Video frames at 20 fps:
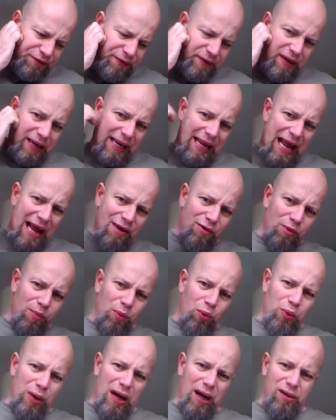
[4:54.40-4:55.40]
As for the
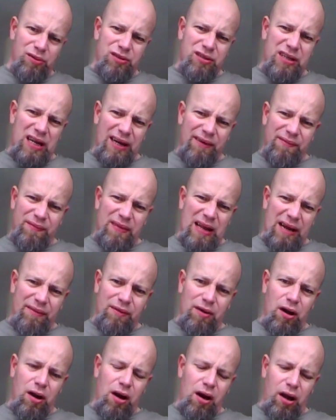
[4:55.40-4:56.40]
caramel notes, they've
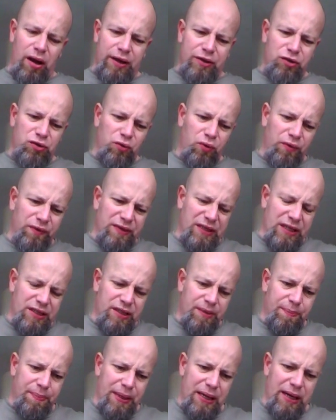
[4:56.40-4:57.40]
kind of like sort of
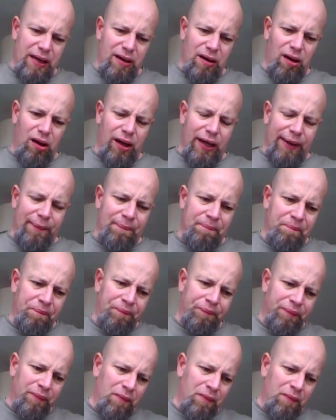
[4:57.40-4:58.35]
disappeared like.